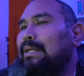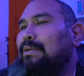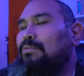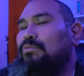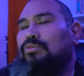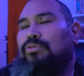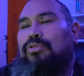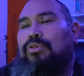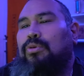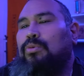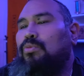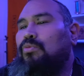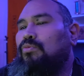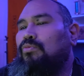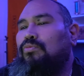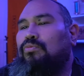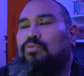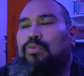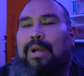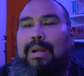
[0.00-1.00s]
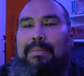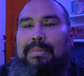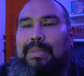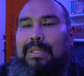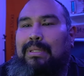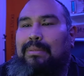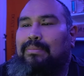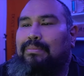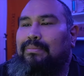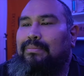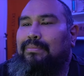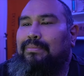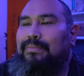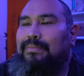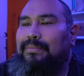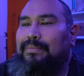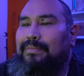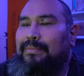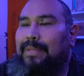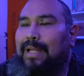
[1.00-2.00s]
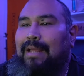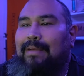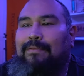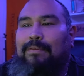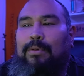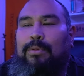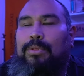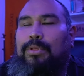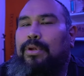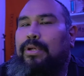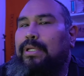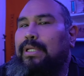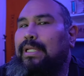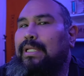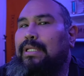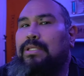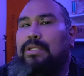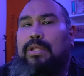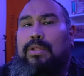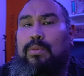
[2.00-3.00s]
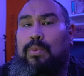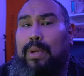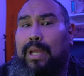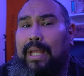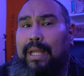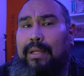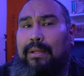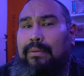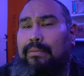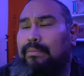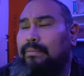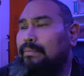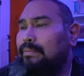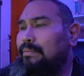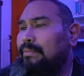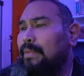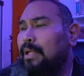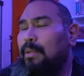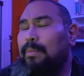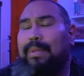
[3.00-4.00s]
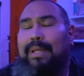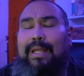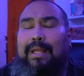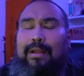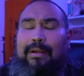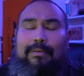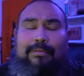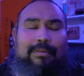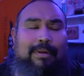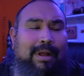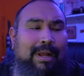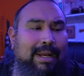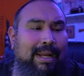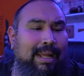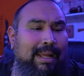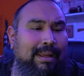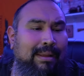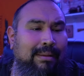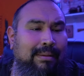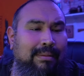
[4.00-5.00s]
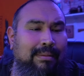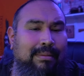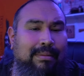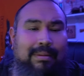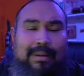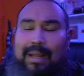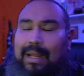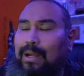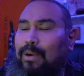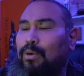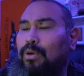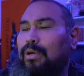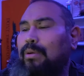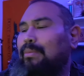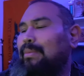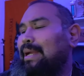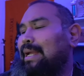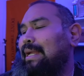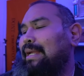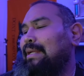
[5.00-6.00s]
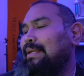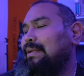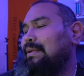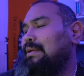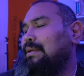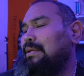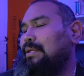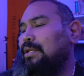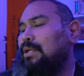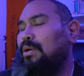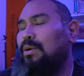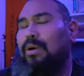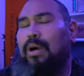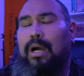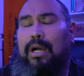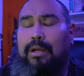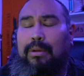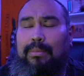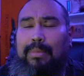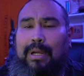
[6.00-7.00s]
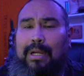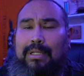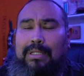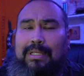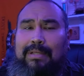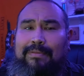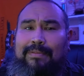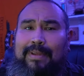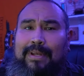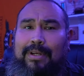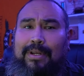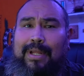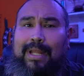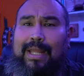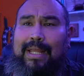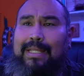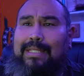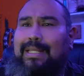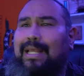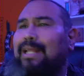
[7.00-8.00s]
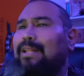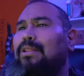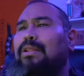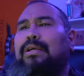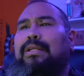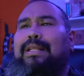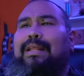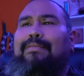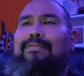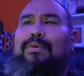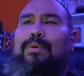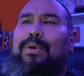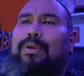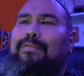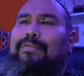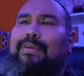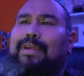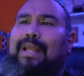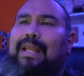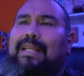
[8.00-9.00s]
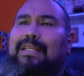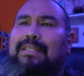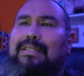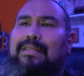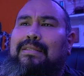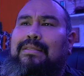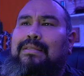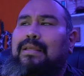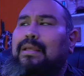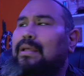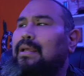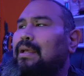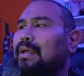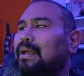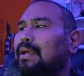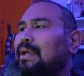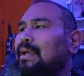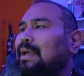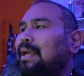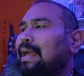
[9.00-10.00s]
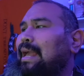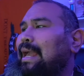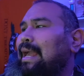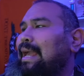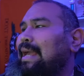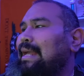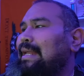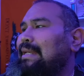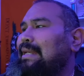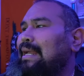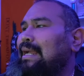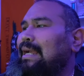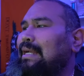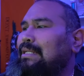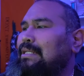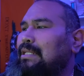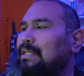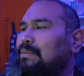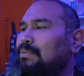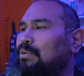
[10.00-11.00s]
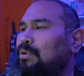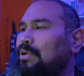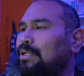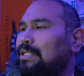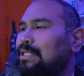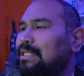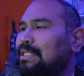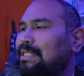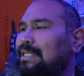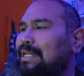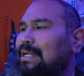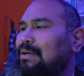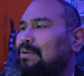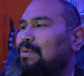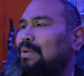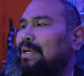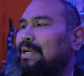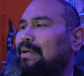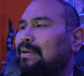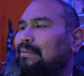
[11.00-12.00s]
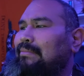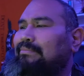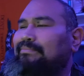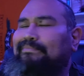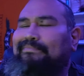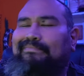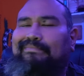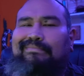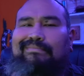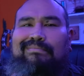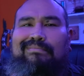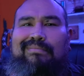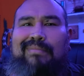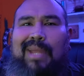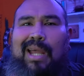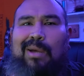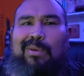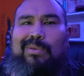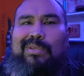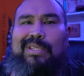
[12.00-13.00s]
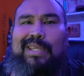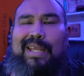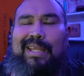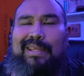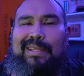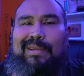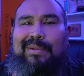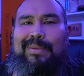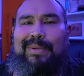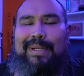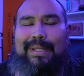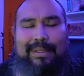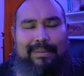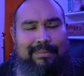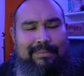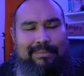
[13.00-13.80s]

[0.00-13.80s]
So wrap up. iPhone 13's on the way. It'll be here Friday. I ordered my OtterBox Defender case. I looked everywhere for cases, and I got to the point just now where I was like, you know what?